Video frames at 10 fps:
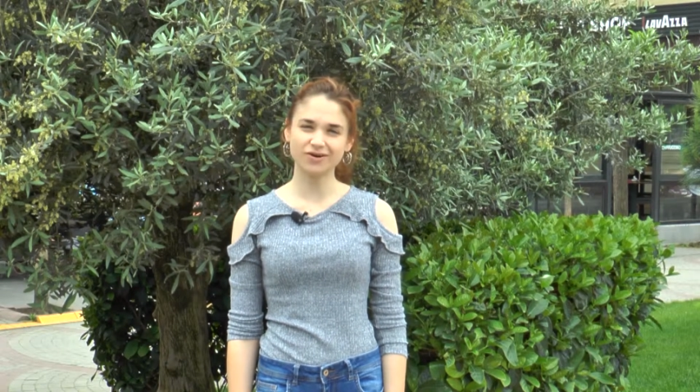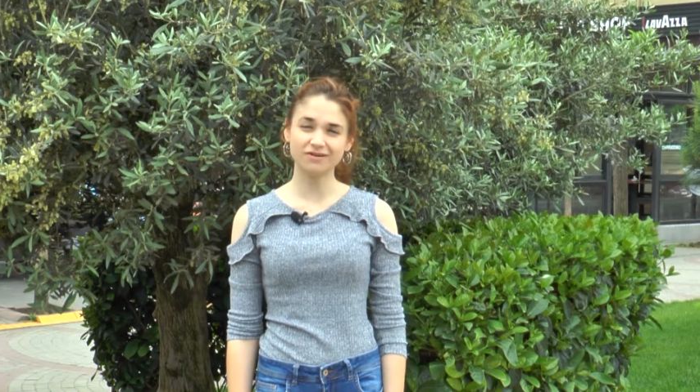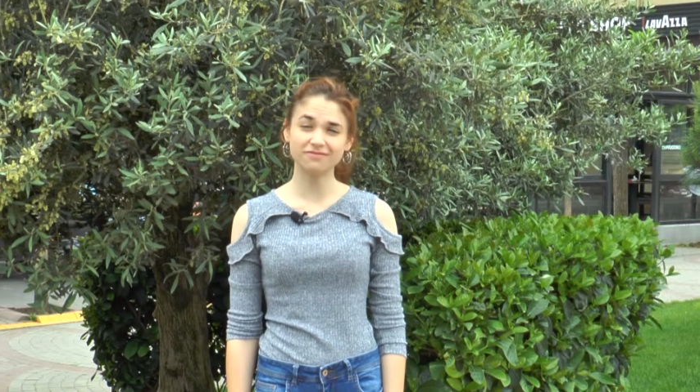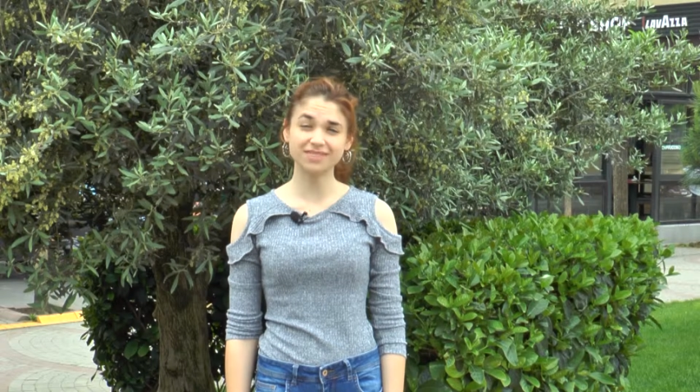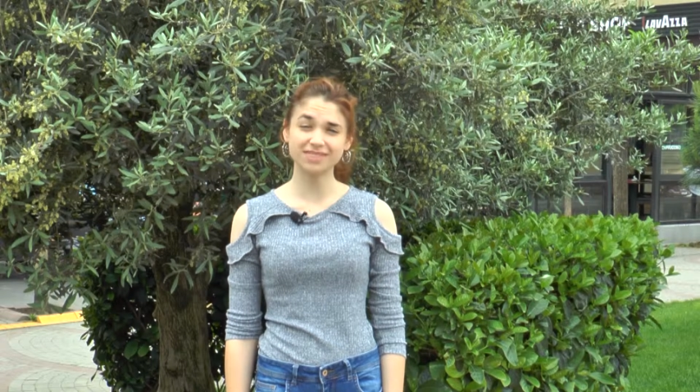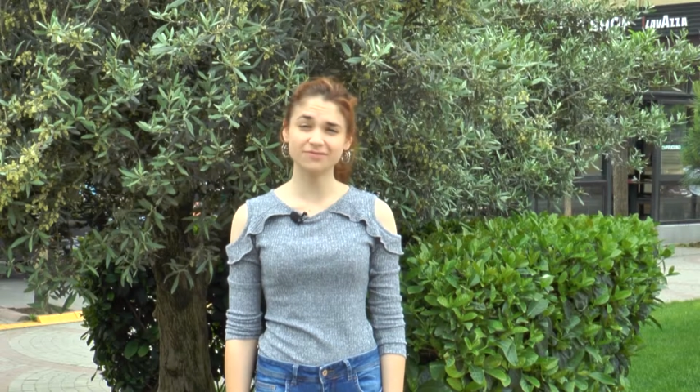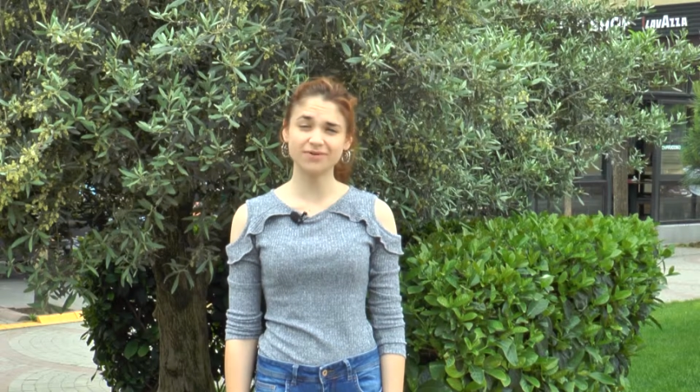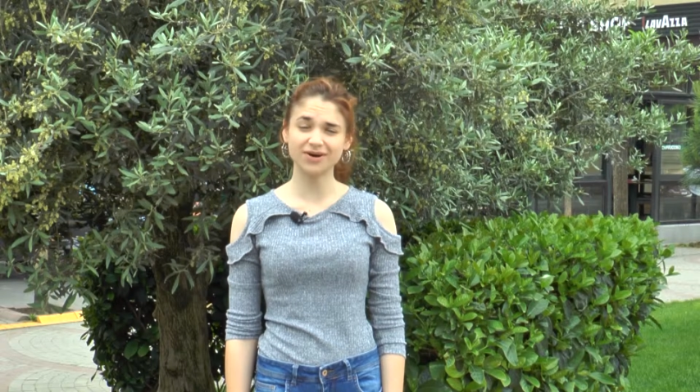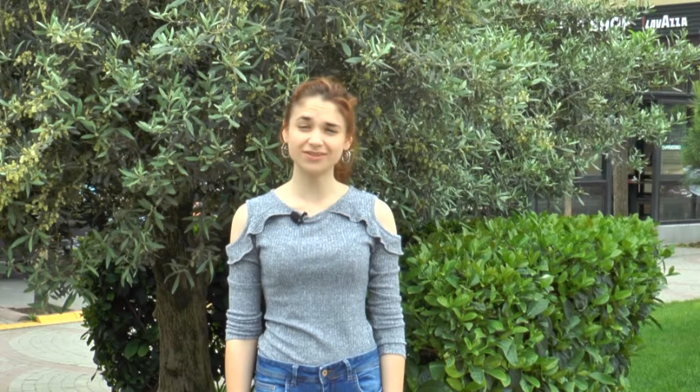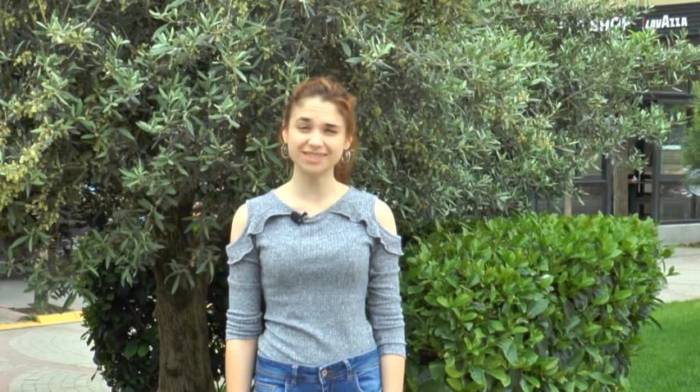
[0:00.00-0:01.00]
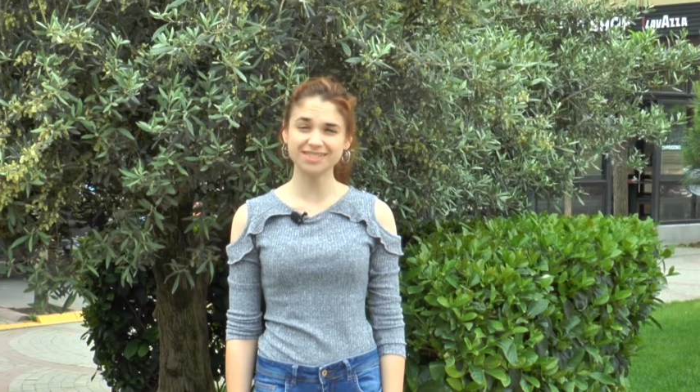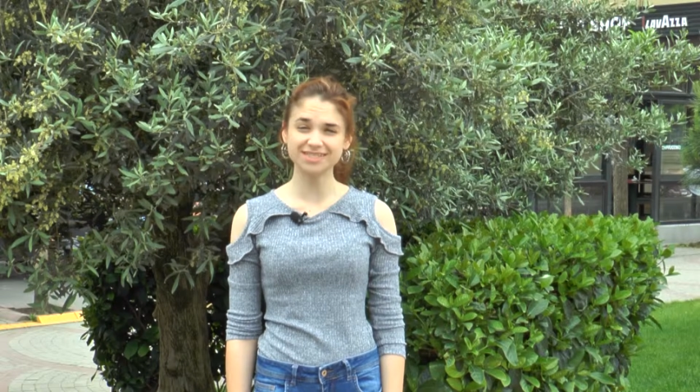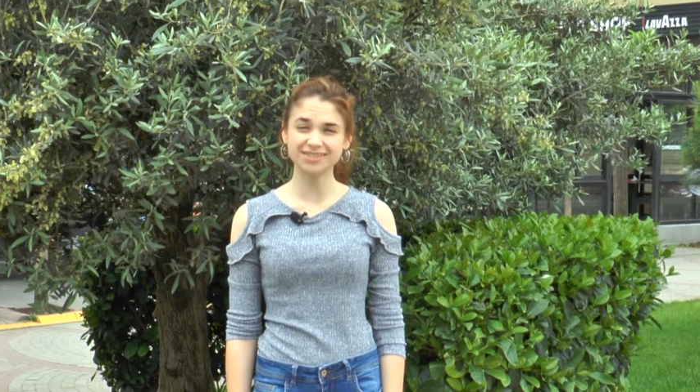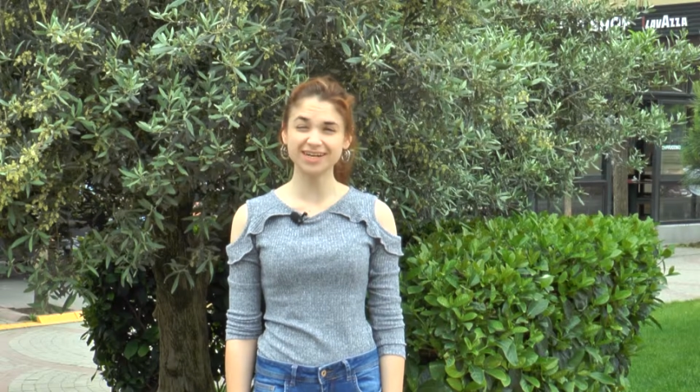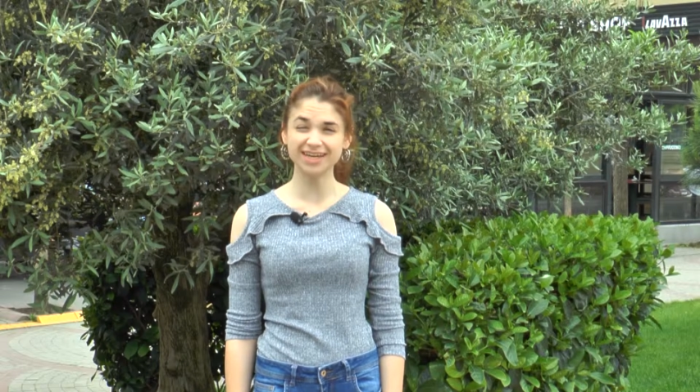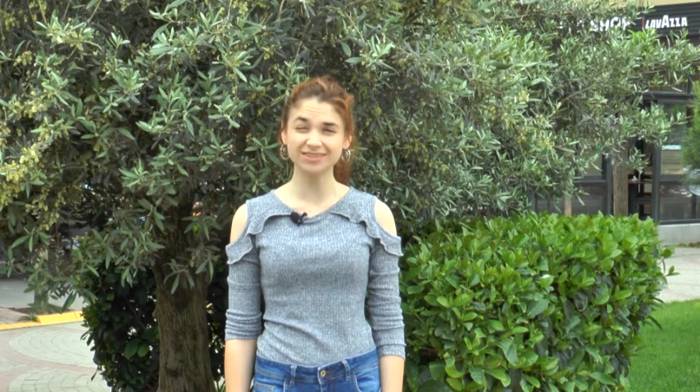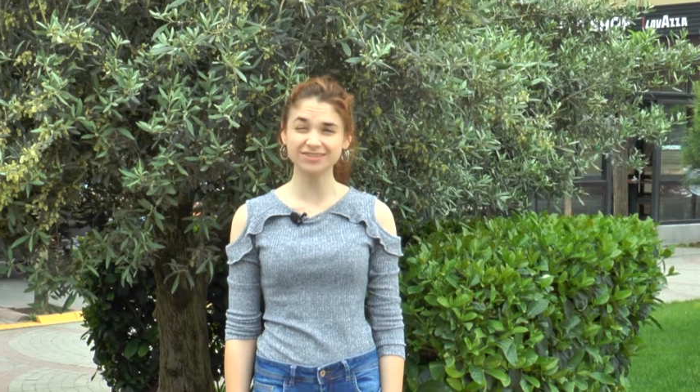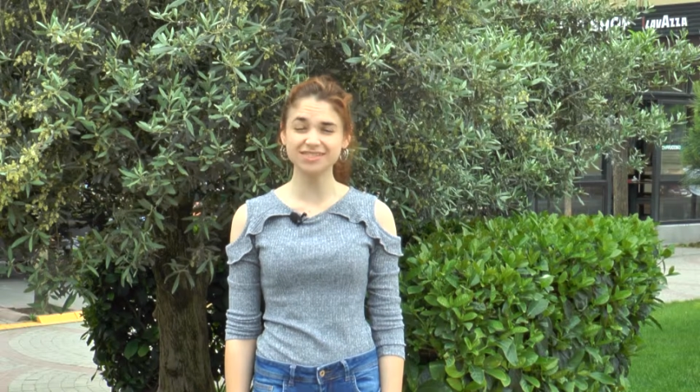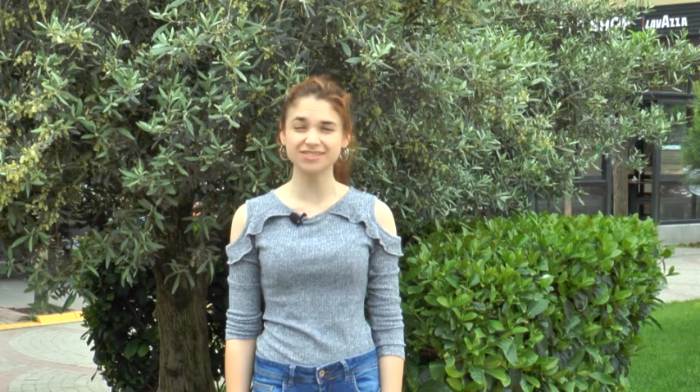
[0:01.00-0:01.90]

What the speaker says: I've written about Eastern countries.